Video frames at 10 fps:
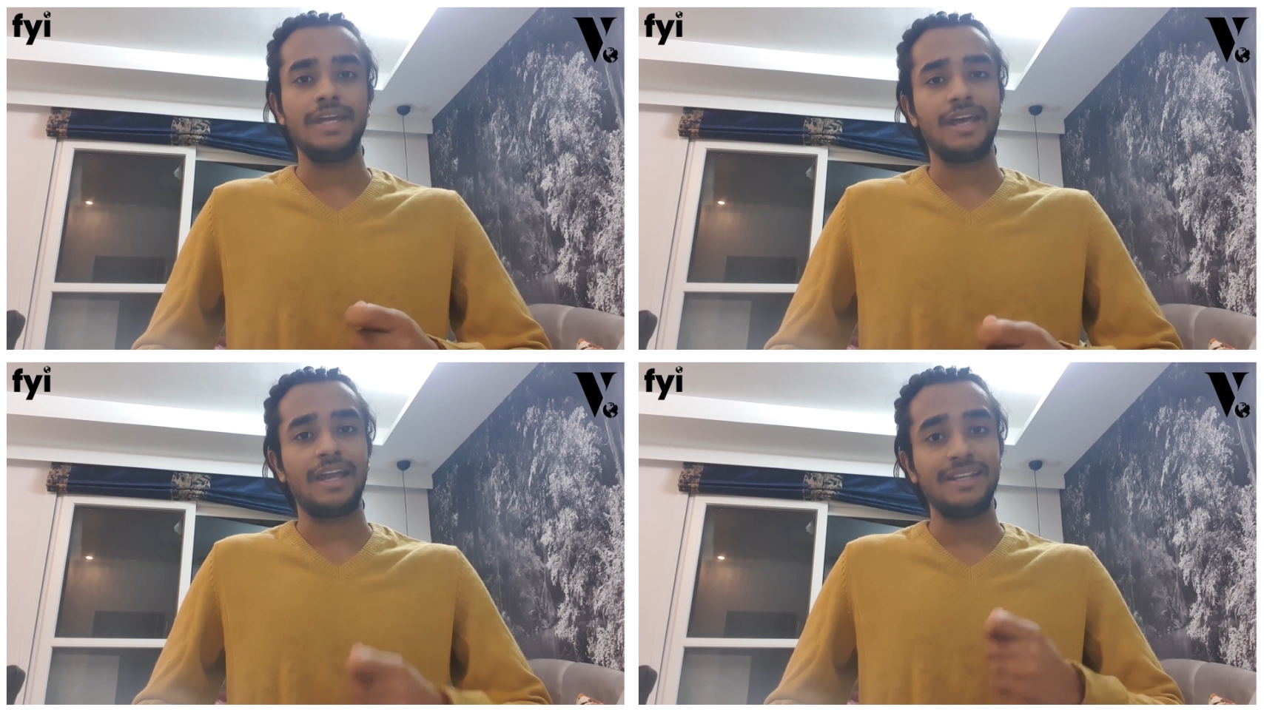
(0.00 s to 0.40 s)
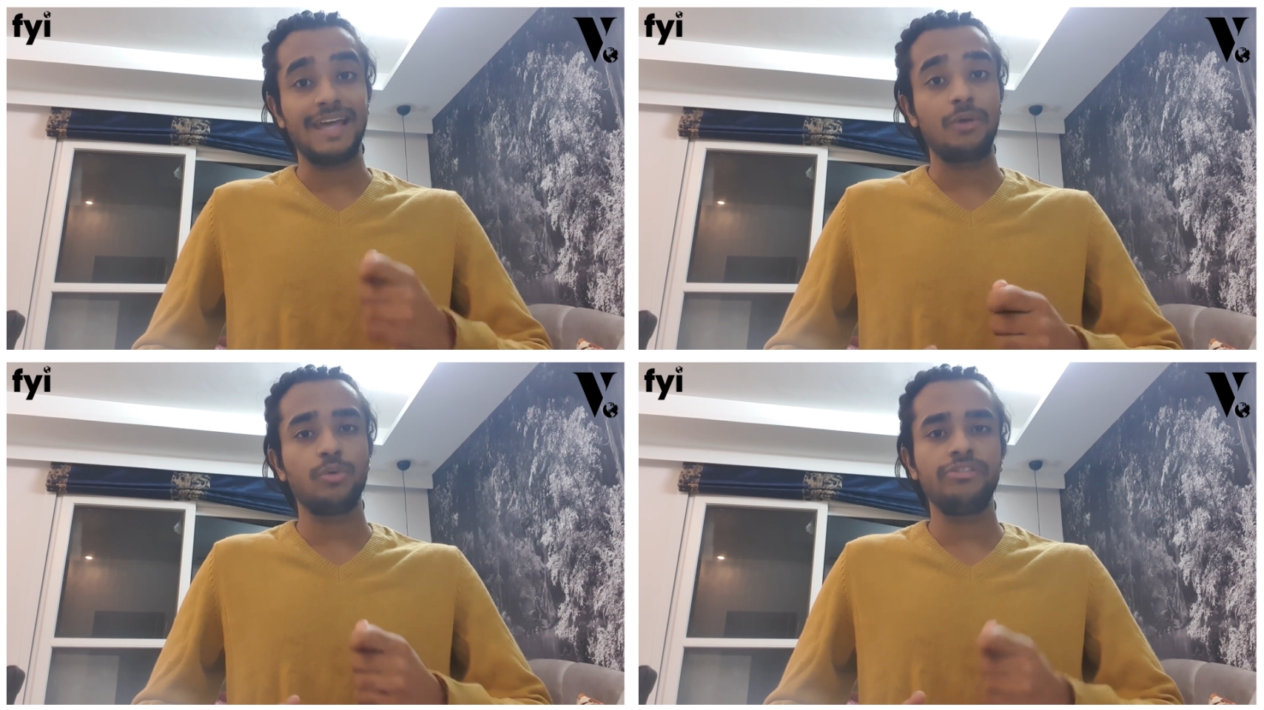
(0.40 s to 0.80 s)
and
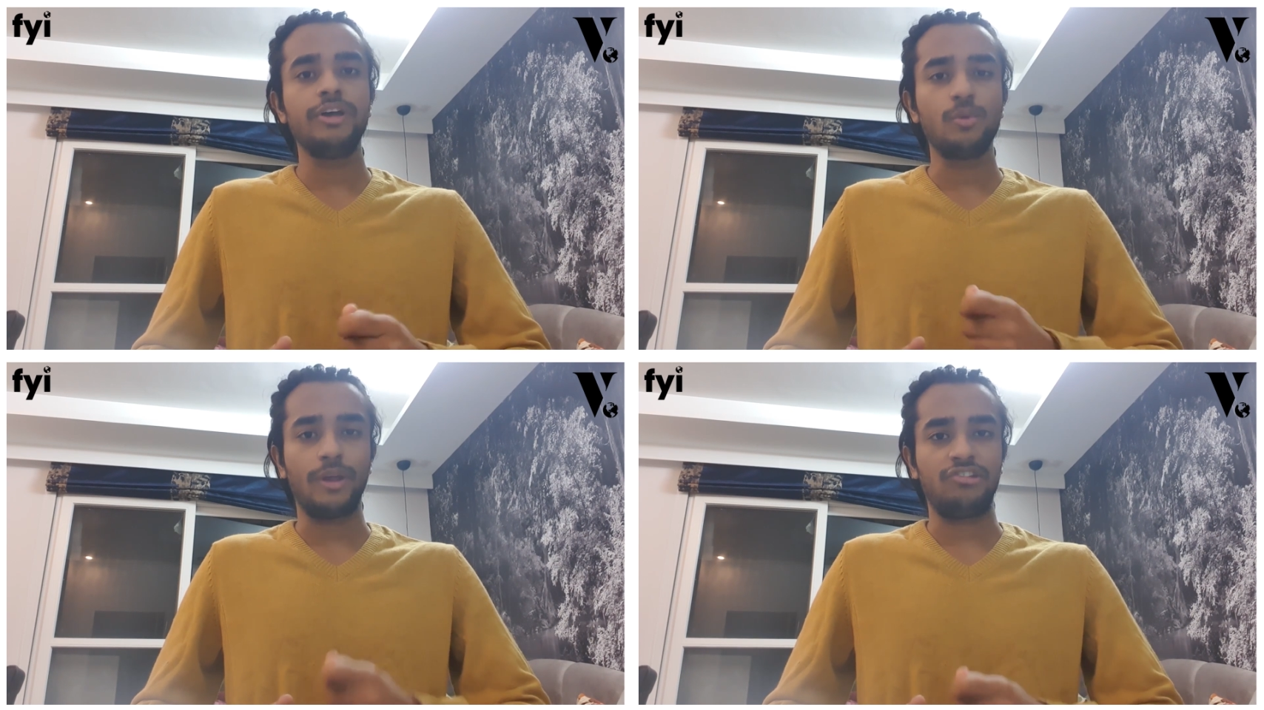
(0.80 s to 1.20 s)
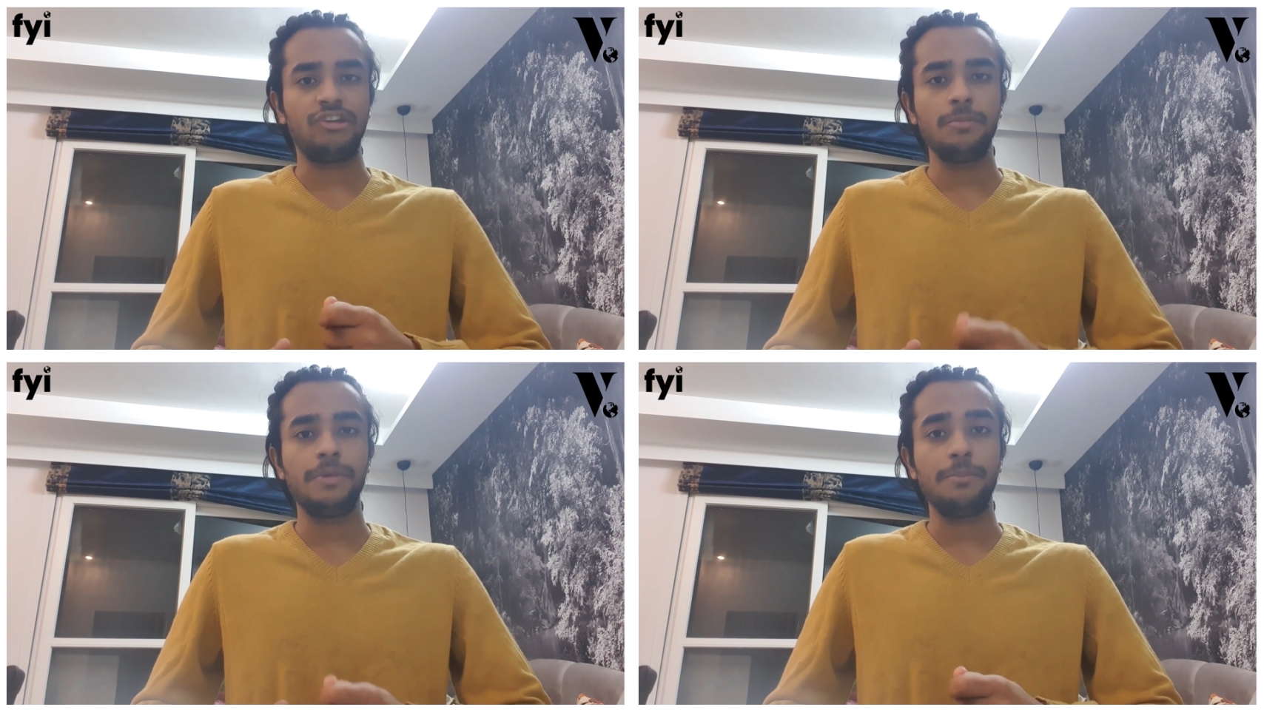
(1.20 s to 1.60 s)
that was the
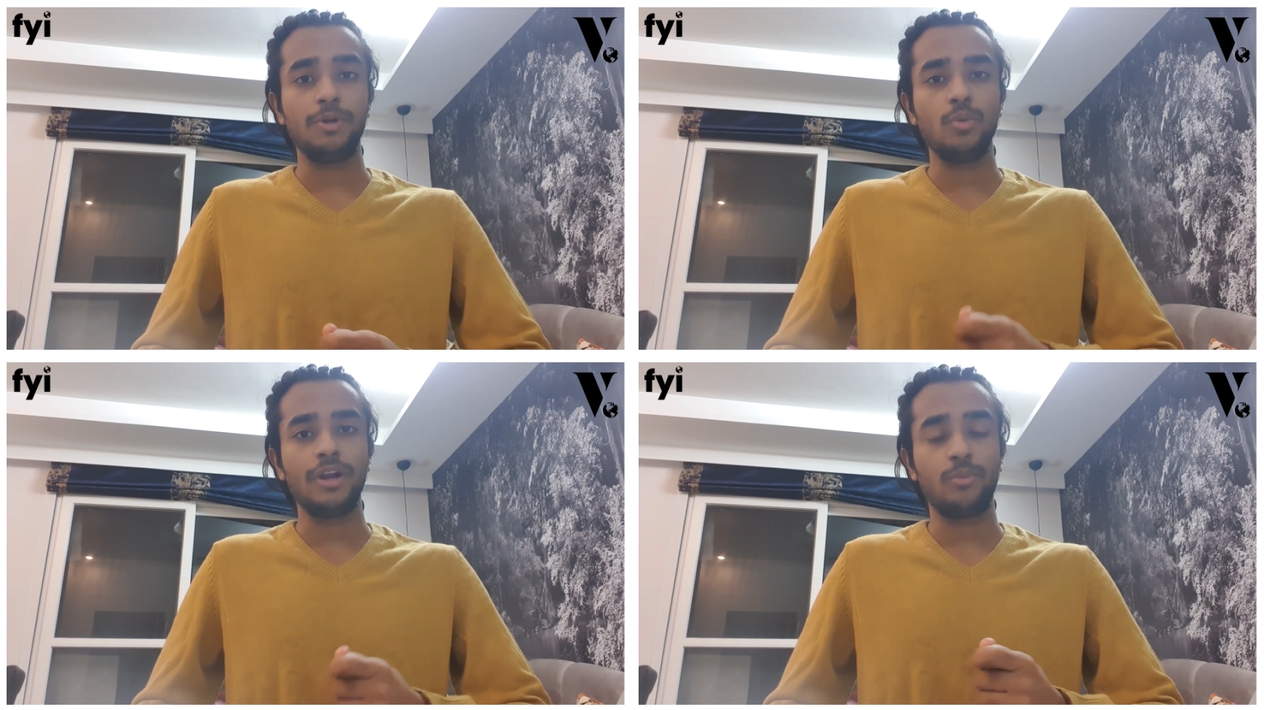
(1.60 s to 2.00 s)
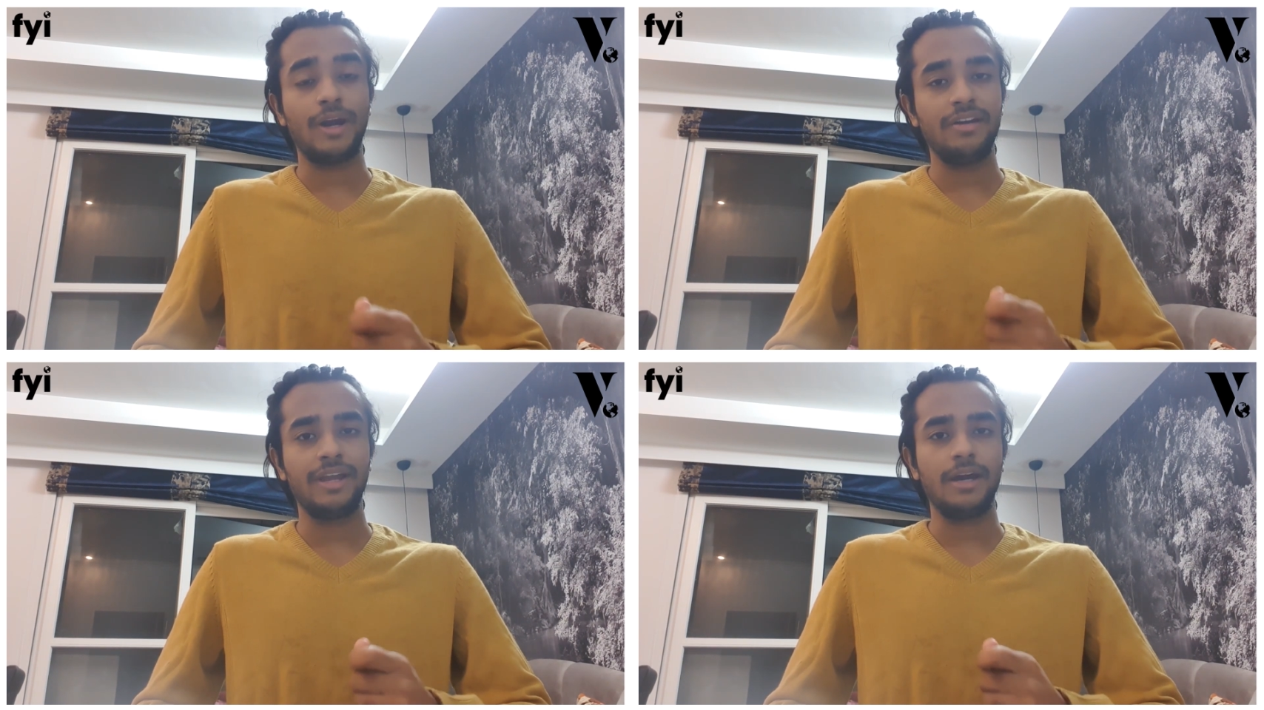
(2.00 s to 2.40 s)
question people were
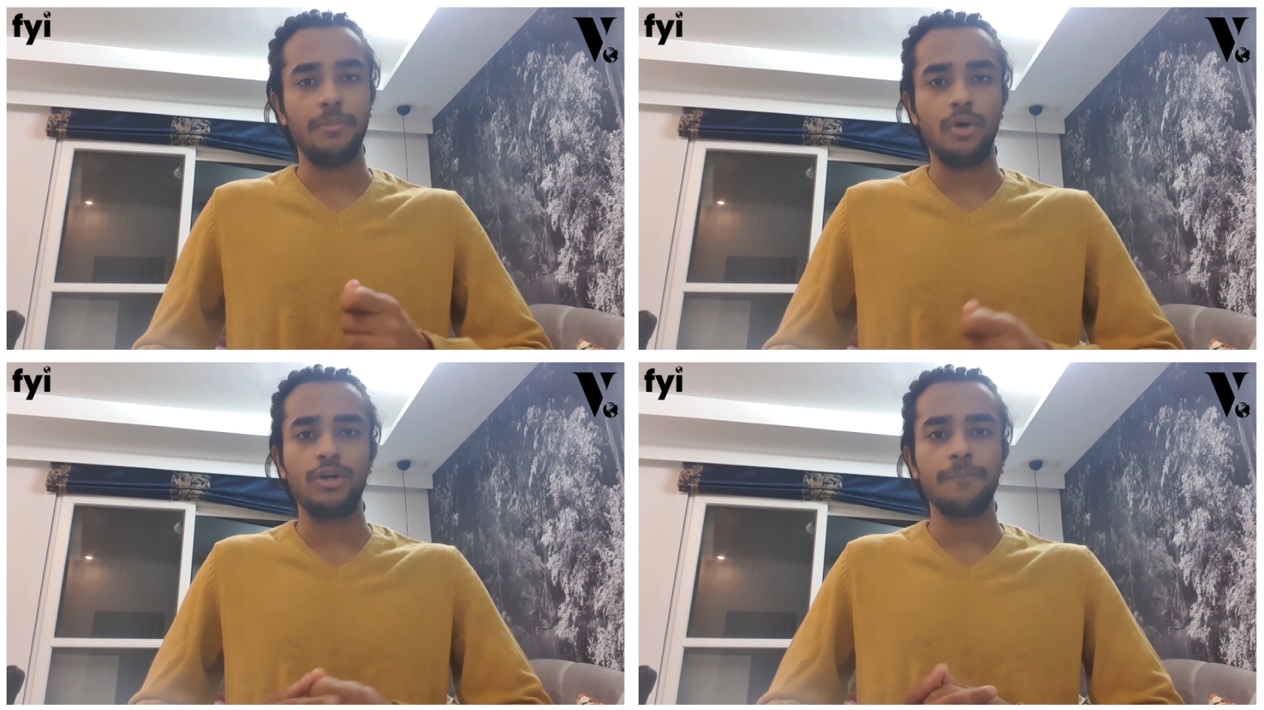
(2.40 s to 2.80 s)
wondering about.